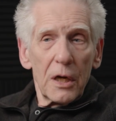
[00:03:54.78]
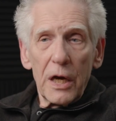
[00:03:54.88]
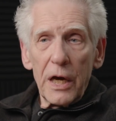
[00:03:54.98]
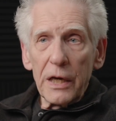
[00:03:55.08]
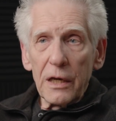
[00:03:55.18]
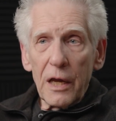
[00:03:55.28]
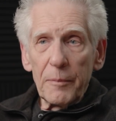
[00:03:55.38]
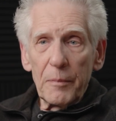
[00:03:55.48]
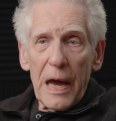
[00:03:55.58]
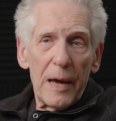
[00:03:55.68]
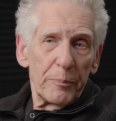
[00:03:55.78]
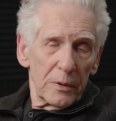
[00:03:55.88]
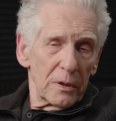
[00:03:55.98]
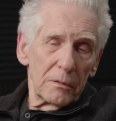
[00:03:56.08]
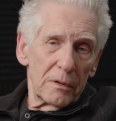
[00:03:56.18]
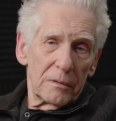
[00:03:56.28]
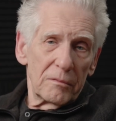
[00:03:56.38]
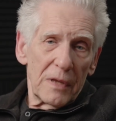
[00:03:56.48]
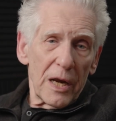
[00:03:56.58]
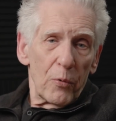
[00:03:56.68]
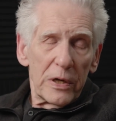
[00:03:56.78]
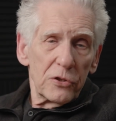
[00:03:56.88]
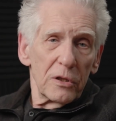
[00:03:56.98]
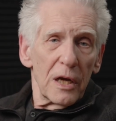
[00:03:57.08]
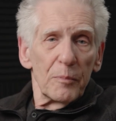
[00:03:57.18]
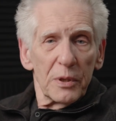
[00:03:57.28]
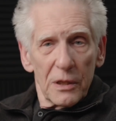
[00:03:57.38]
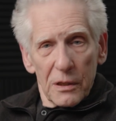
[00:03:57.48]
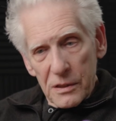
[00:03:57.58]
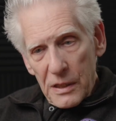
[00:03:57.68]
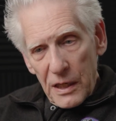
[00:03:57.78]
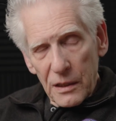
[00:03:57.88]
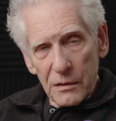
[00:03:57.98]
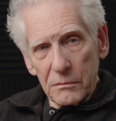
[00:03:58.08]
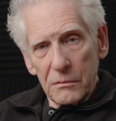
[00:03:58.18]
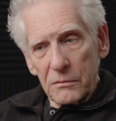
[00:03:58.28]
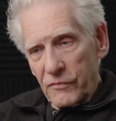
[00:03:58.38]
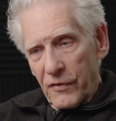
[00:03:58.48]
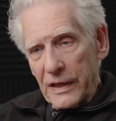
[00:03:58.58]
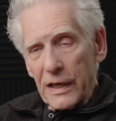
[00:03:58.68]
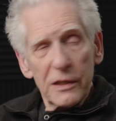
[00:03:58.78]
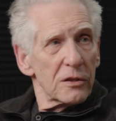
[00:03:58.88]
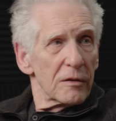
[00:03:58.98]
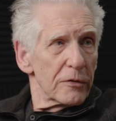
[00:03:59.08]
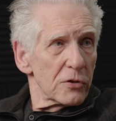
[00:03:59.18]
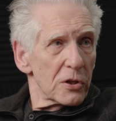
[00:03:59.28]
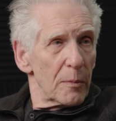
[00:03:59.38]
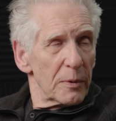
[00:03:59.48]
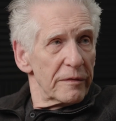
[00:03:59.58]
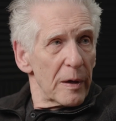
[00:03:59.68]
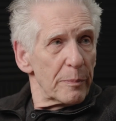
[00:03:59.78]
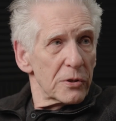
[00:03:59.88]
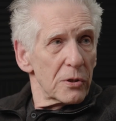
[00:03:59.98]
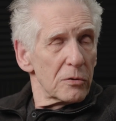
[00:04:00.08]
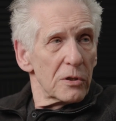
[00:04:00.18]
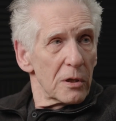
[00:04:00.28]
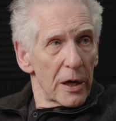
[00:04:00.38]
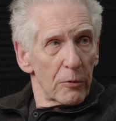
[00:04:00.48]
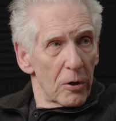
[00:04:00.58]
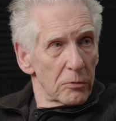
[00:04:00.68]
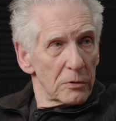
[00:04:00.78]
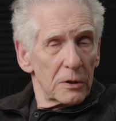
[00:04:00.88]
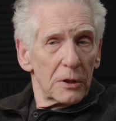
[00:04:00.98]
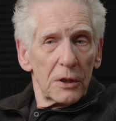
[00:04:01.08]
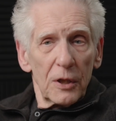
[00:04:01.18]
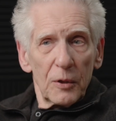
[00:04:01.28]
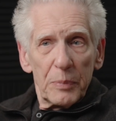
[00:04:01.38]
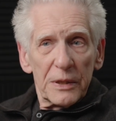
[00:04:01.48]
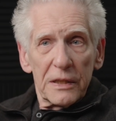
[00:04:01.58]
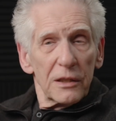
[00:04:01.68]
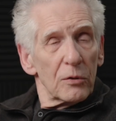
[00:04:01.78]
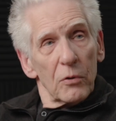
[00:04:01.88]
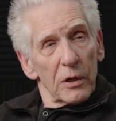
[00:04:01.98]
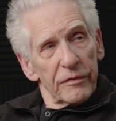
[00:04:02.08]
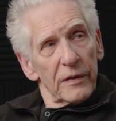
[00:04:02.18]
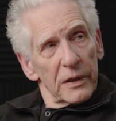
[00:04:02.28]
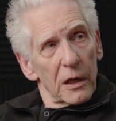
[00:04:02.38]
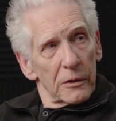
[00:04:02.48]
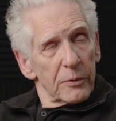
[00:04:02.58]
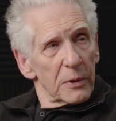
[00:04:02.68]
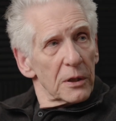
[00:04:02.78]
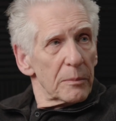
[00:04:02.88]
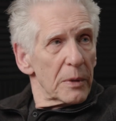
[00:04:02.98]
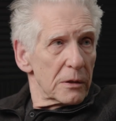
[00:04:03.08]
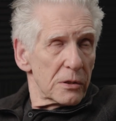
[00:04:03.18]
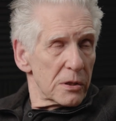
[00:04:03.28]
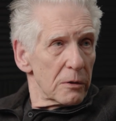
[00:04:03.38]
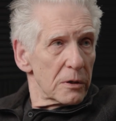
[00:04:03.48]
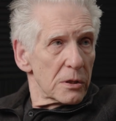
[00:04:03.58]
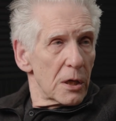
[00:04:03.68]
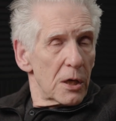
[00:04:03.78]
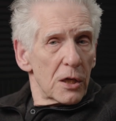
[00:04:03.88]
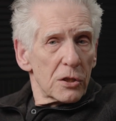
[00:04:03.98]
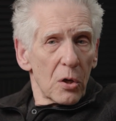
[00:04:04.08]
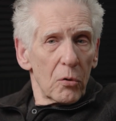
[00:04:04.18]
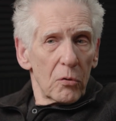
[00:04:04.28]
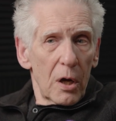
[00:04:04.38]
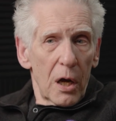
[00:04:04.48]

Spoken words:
and I'm happy that I went to them, because they financed the first couple of episodes that I wrote, but they didn't want to ultimately make the series. Right. So